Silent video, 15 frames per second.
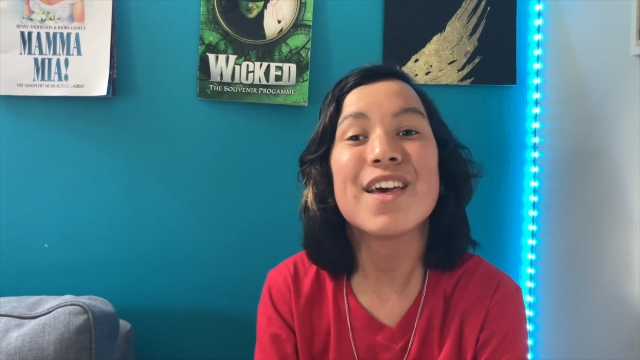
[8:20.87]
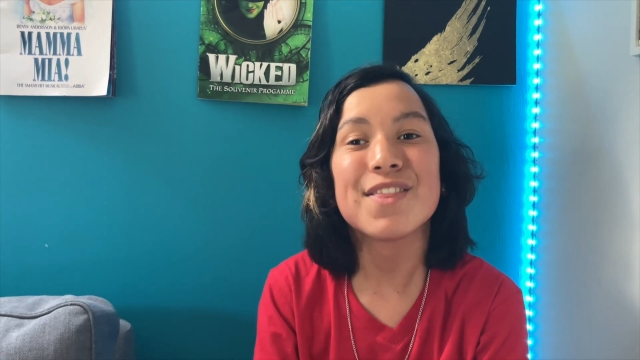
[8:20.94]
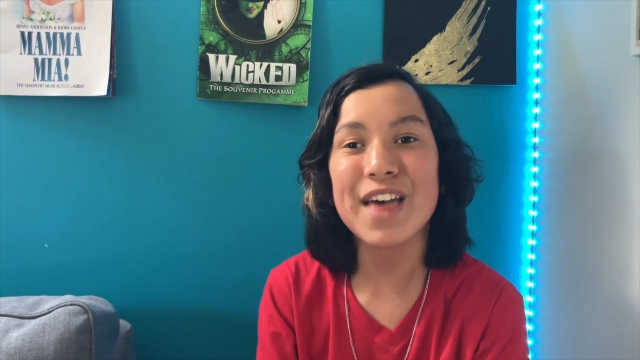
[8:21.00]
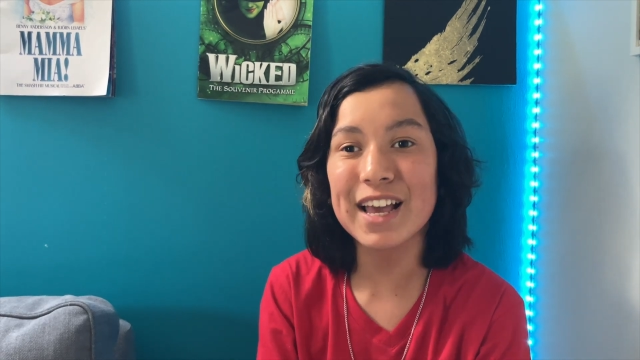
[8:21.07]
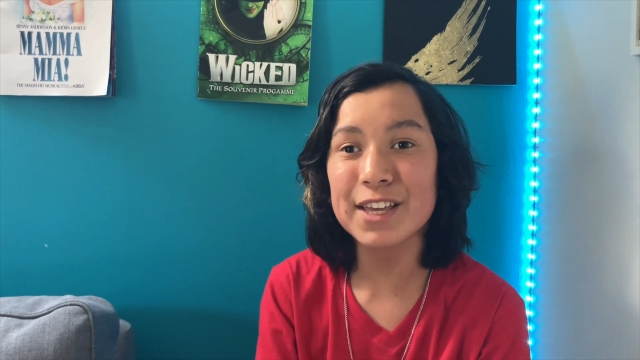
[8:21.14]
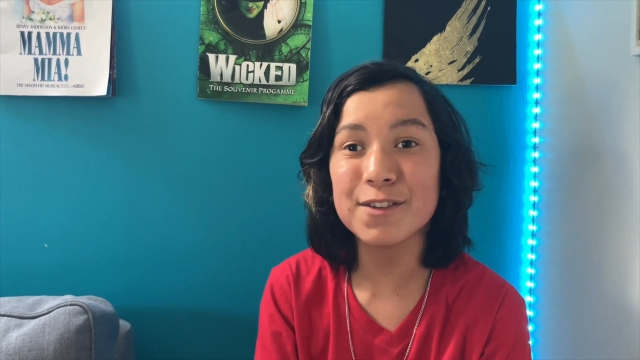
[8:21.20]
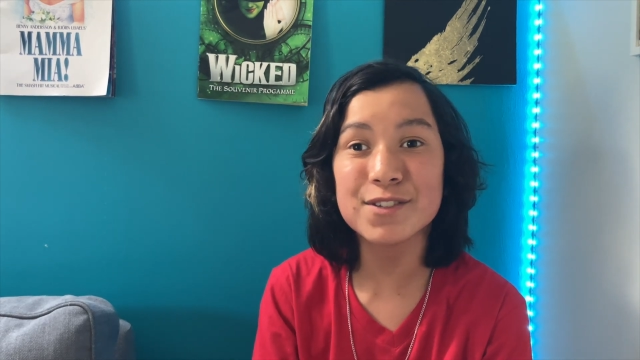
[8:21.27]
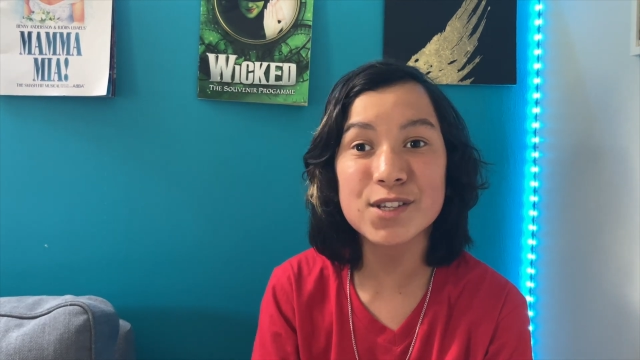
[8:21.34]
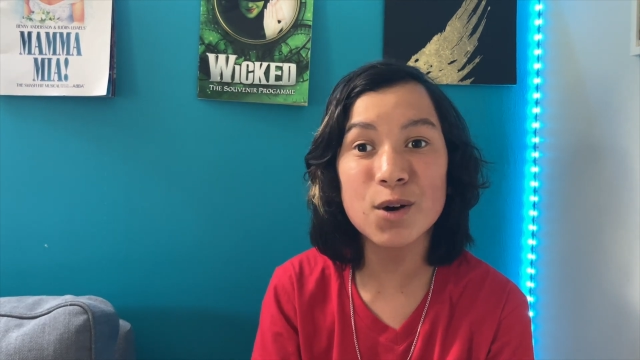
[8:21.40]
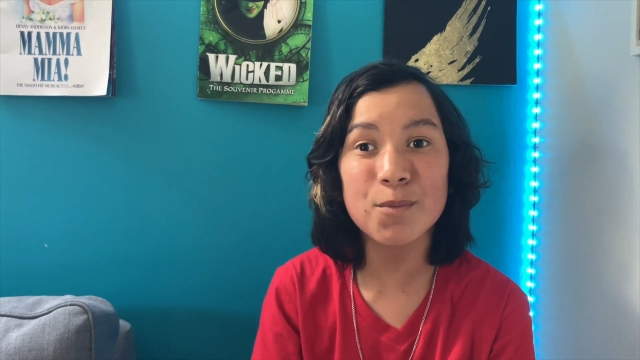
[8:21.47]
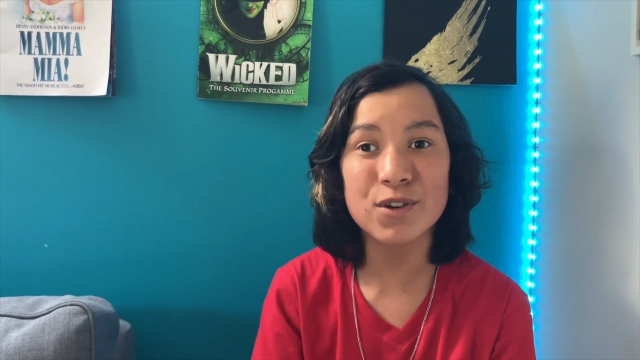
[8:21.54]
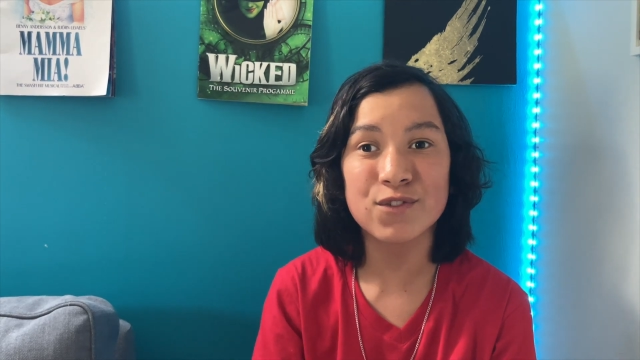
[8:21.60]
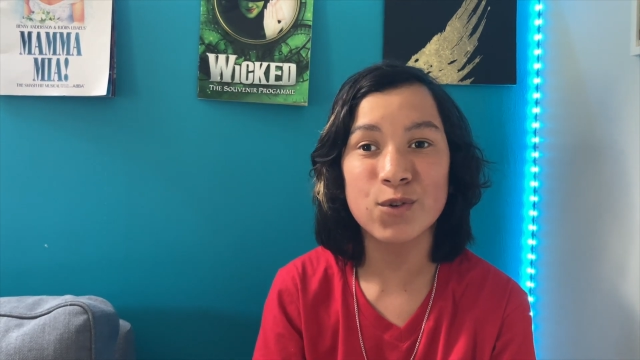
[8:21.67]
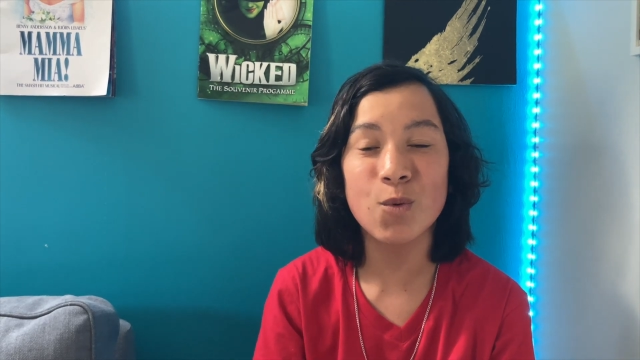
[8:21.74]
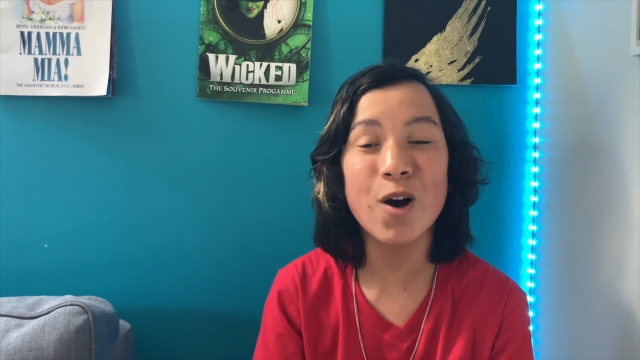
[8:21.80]
Thank you so
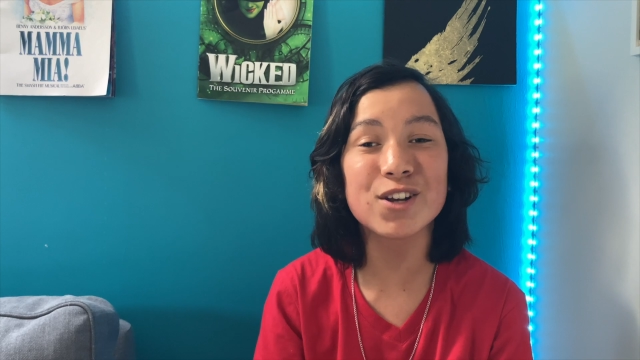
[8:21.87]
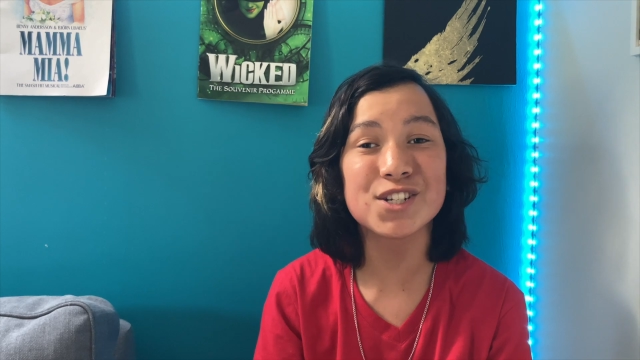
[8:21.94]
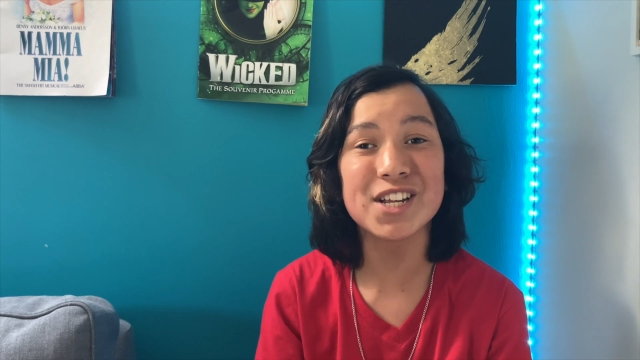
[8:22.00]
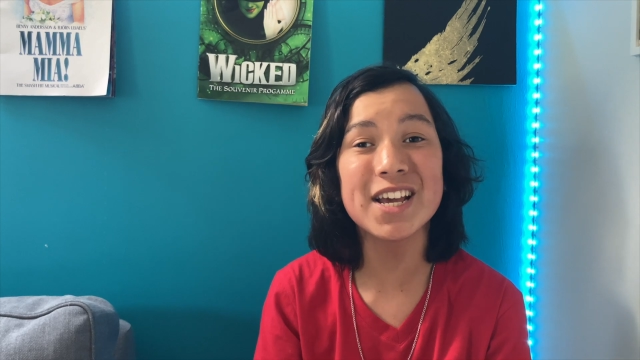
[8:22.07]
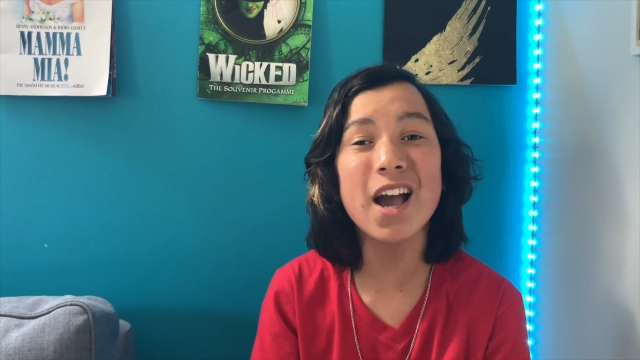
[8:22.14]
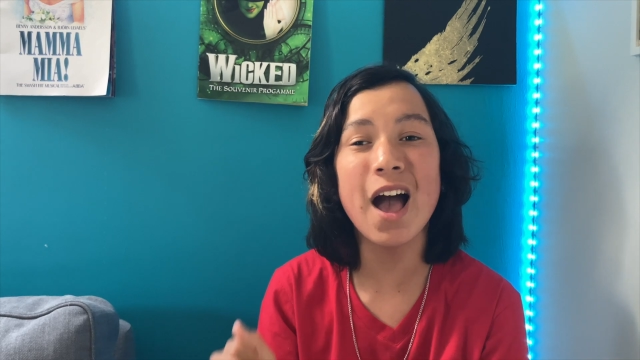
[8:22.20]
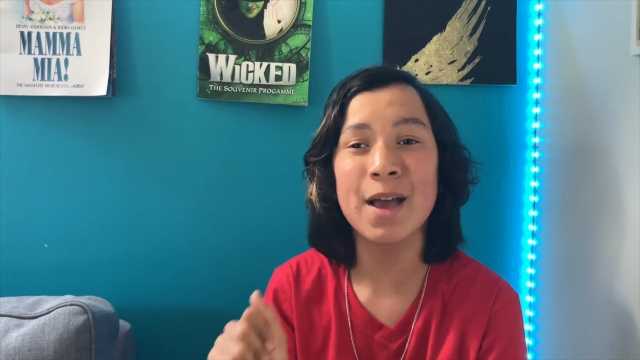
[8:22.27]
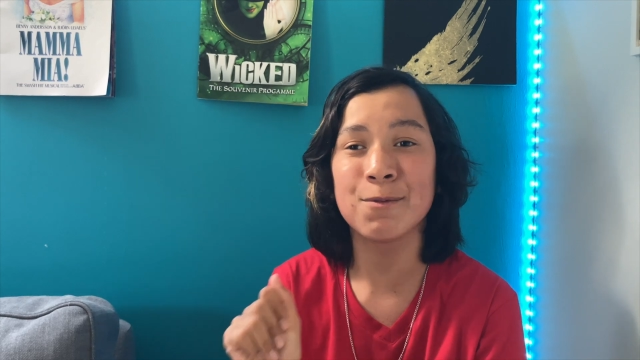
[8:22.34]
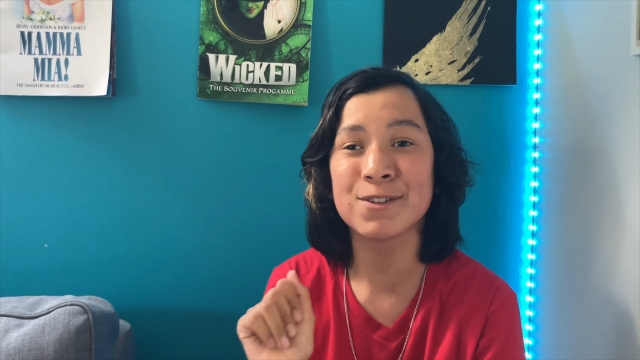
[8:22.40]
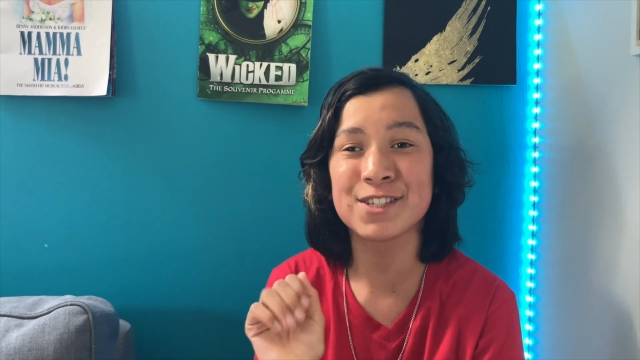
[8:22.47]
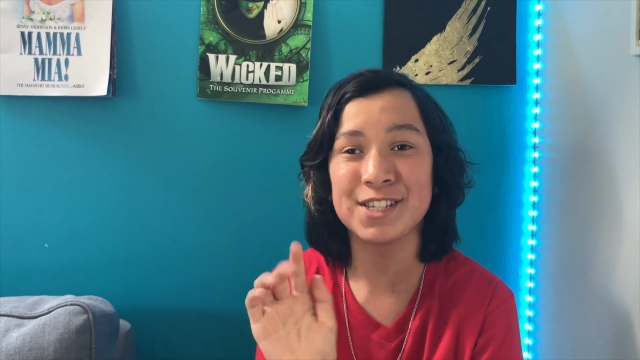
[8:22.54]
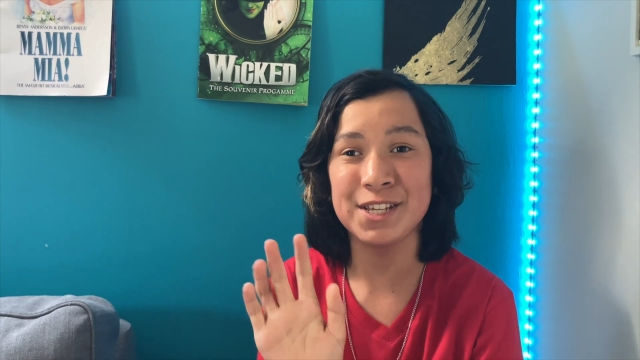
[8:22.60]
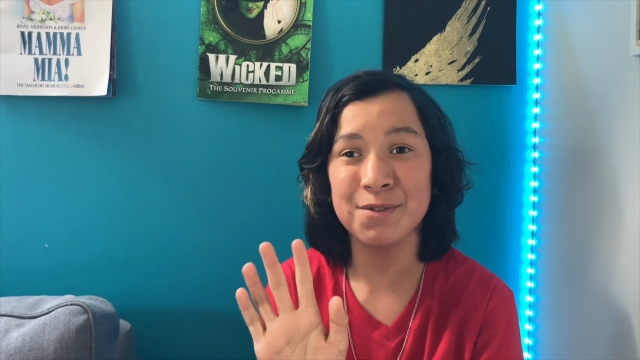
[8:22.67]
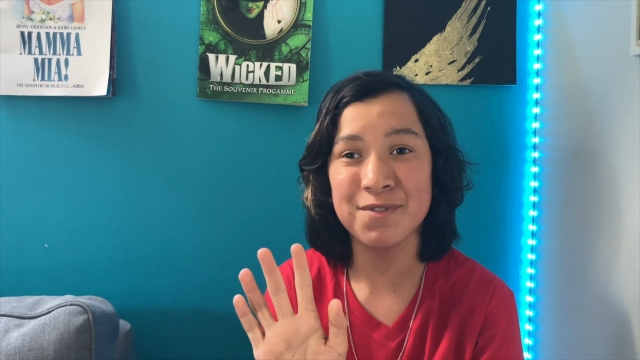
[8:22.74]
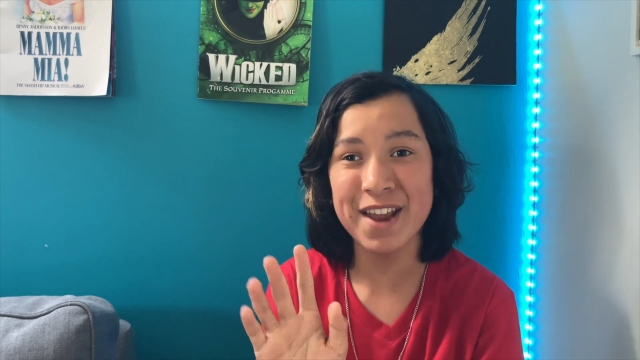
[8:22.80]
much for watching. I will
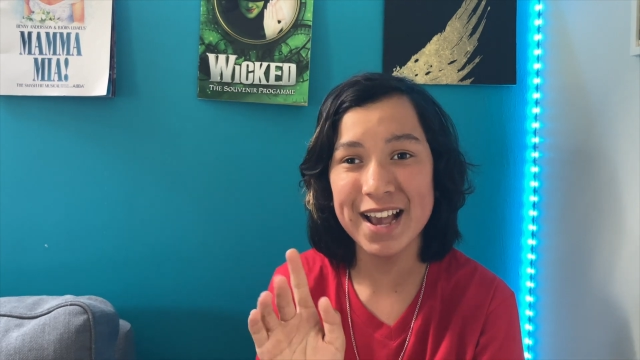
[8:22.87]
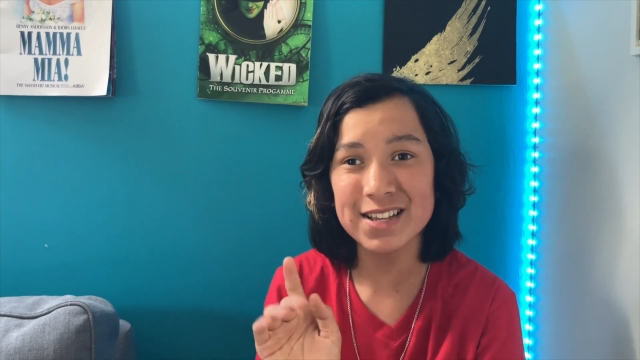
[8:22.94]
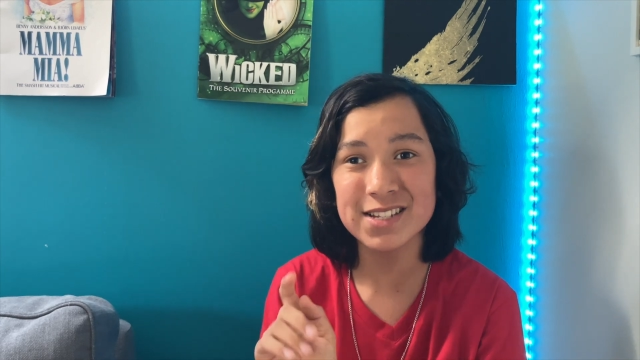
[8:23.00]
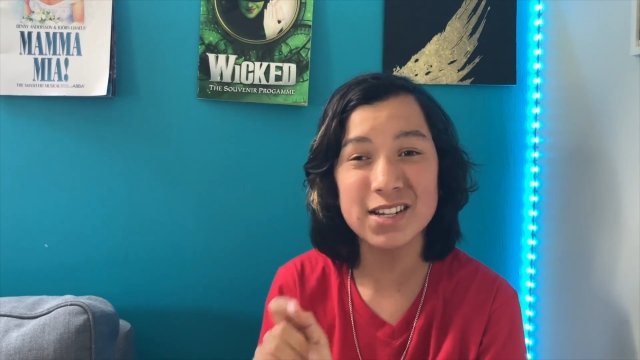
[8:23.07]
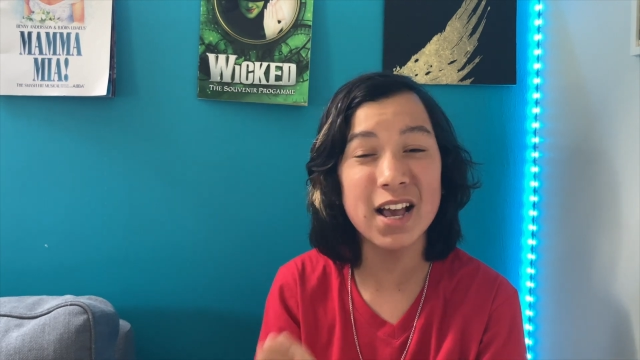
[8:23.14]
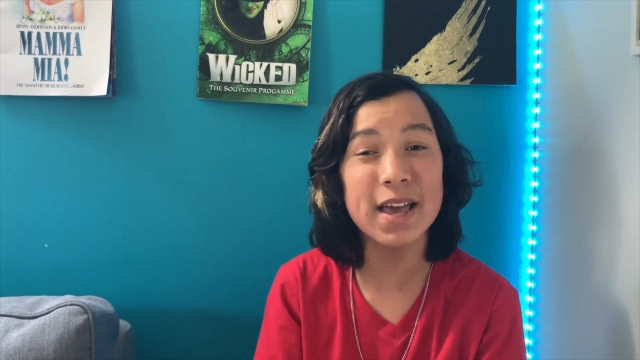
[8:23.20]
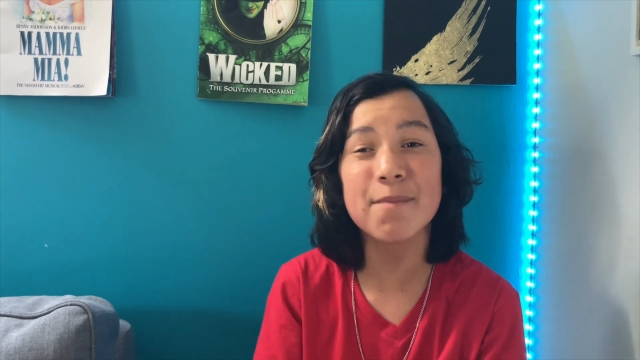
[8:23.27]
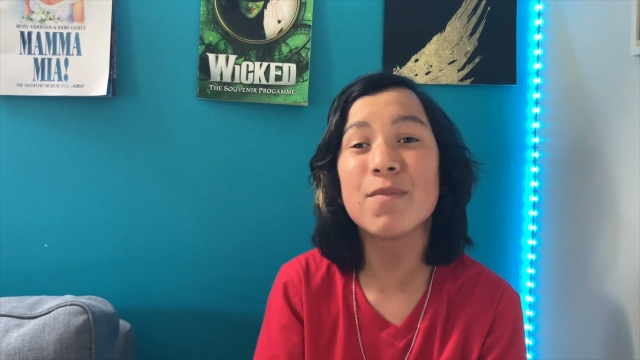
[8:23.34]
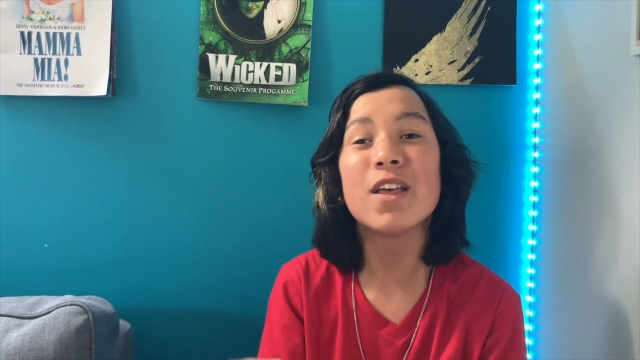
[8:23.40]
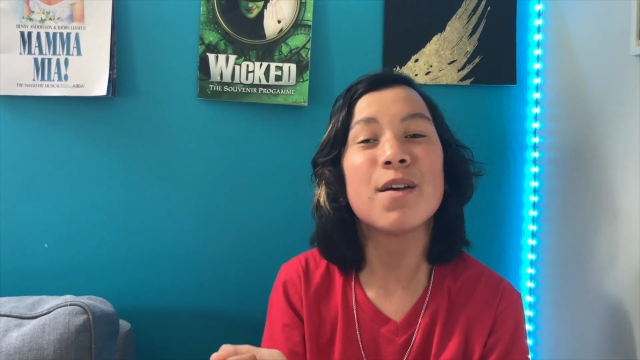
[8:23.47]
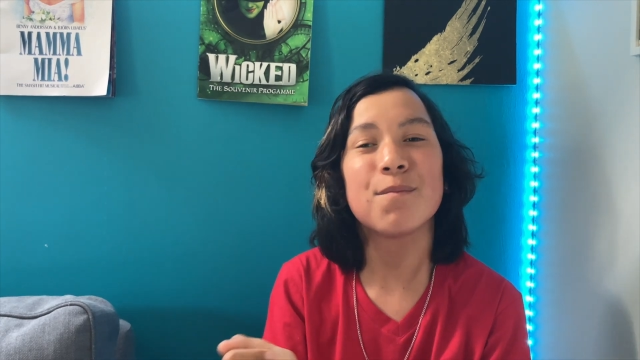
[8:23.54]
see you next time.